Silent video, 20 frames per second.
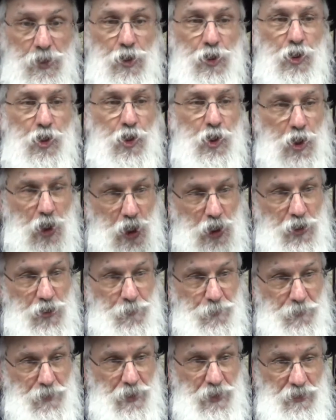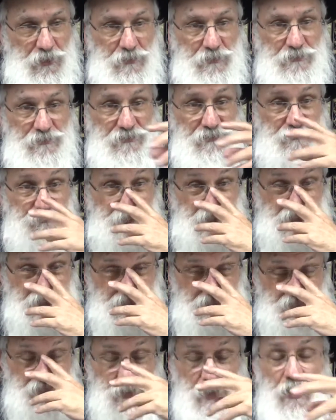Chachma,
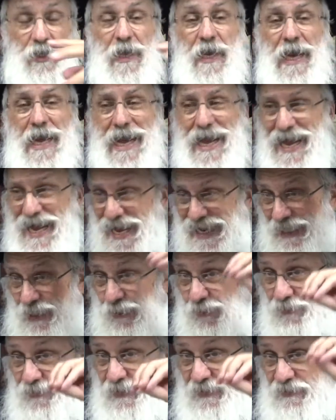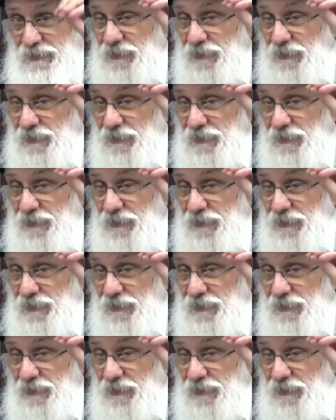meaning higher than